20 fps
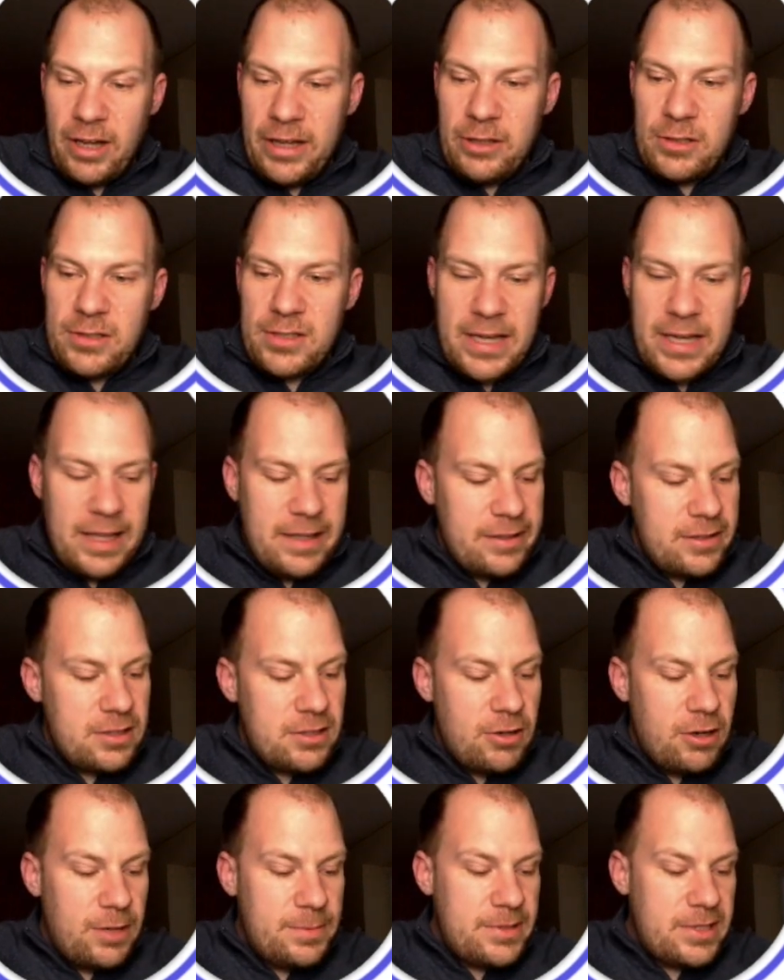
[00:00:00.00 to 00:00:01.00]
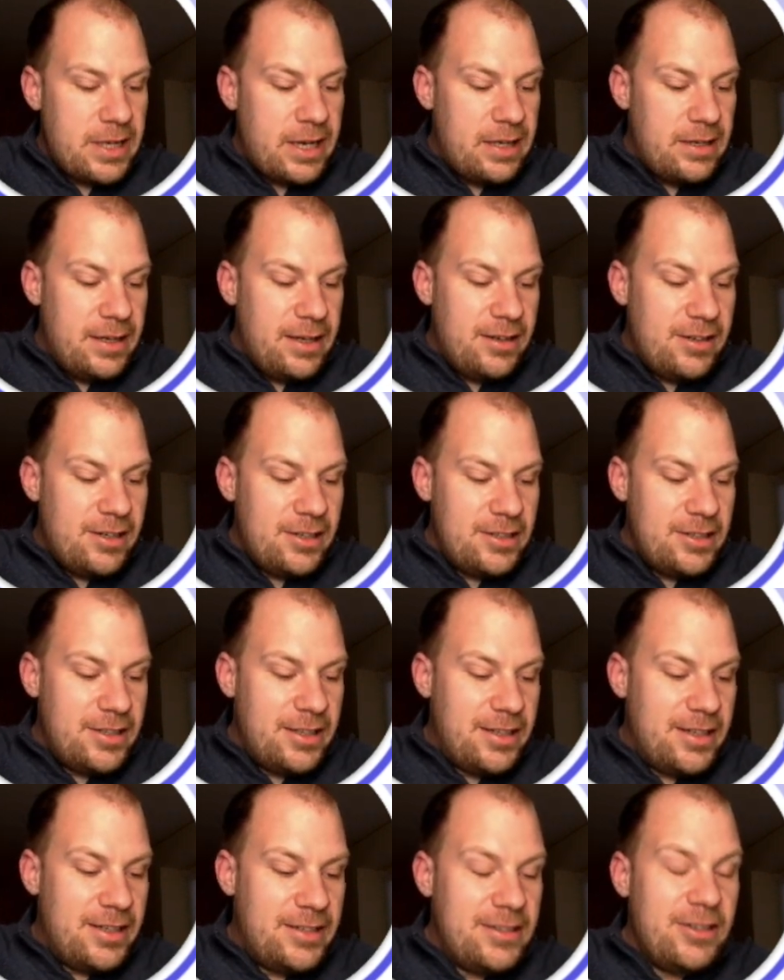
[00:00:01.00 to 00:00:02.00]
also Alex Karp said on
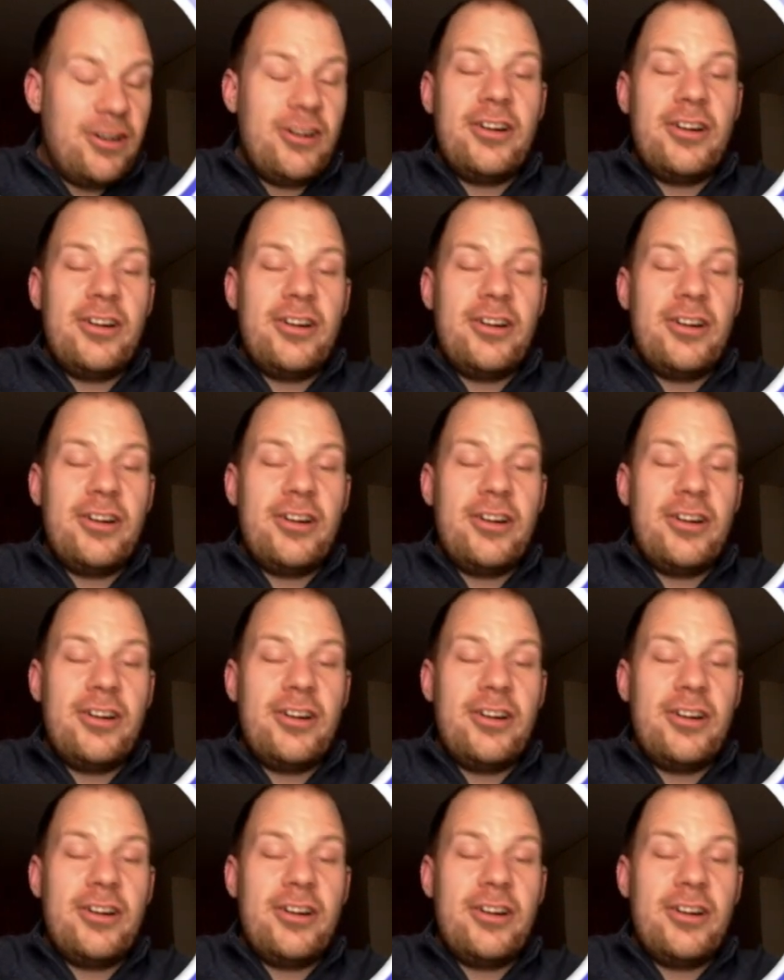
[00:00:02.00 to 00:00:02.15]
the